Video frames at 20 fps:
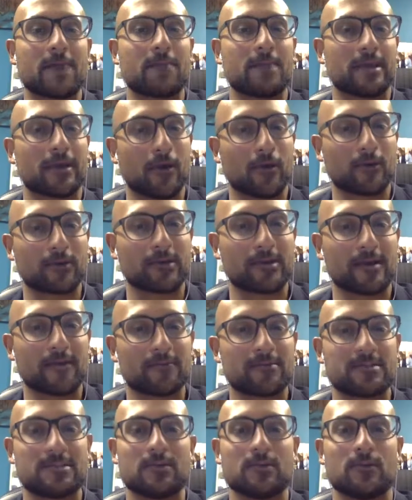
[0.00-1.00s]
being old enough
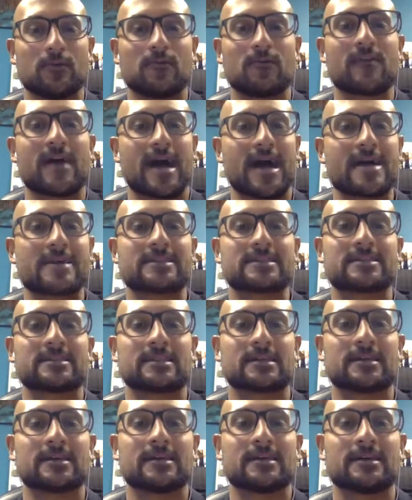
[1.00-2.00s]
to fast
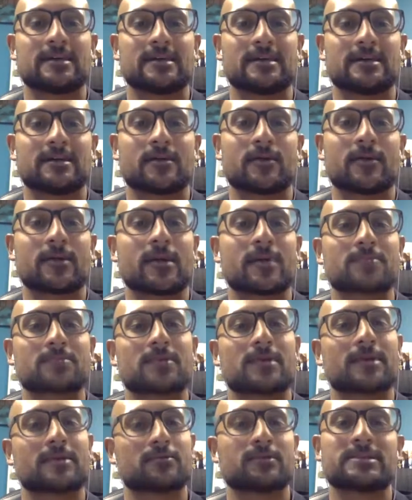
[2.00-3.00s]
growing up. So
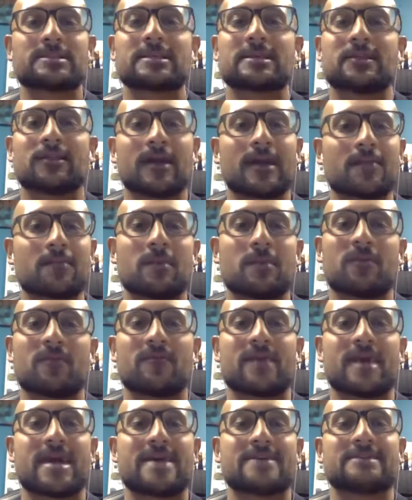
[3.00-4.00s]
I would see a lot of people
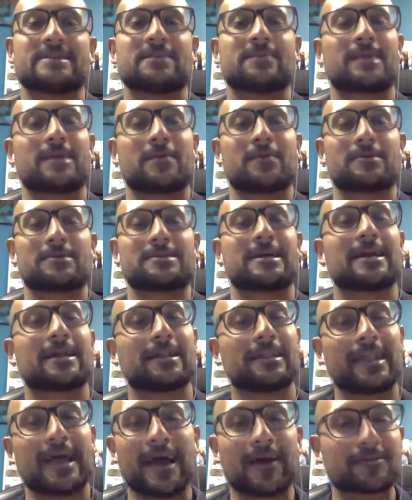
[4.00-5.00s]
fasting, but I was not
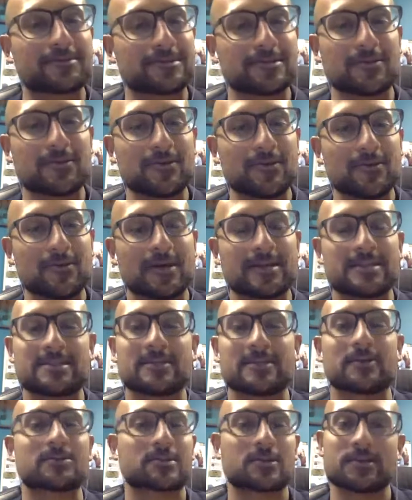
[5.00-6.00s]
allowed to until
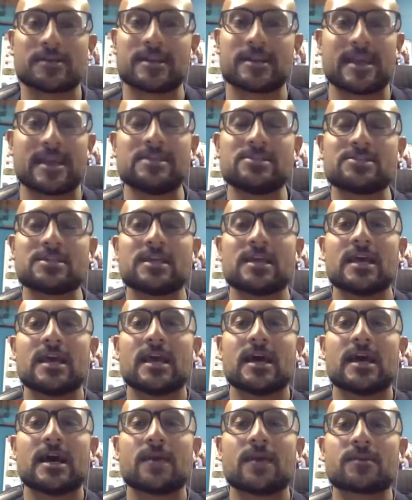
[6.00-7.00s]
a certain age.
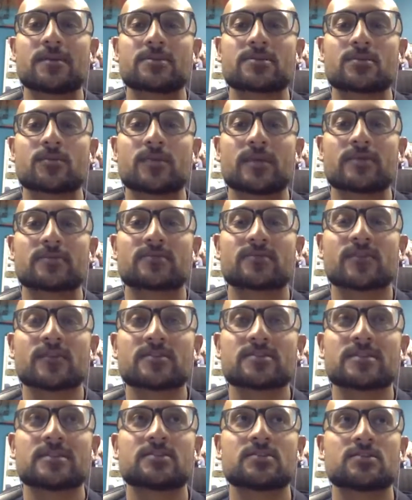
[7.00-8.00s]
And so when I was
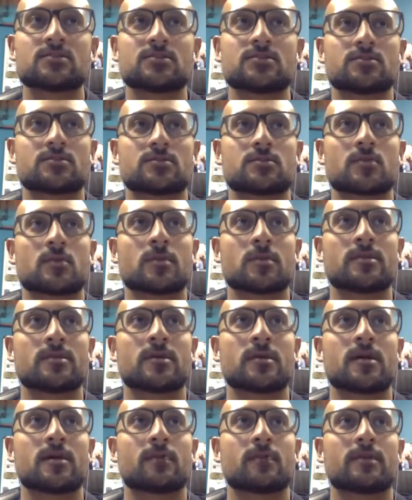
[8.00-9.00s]
first introduced to
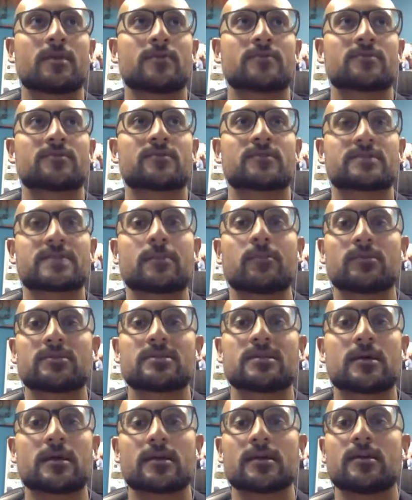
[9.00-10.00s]
Ramadan, when I was first able
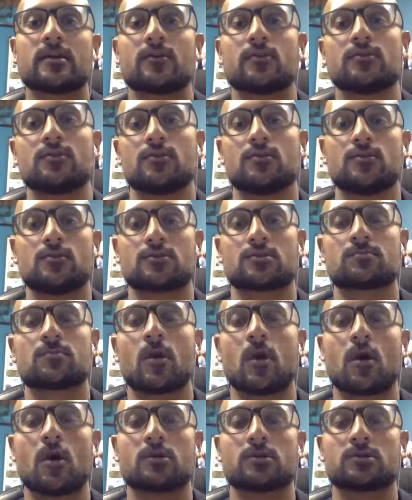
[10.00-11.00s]
to, do
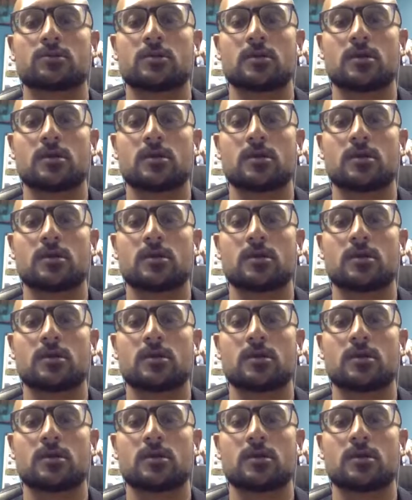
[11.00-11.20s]
small,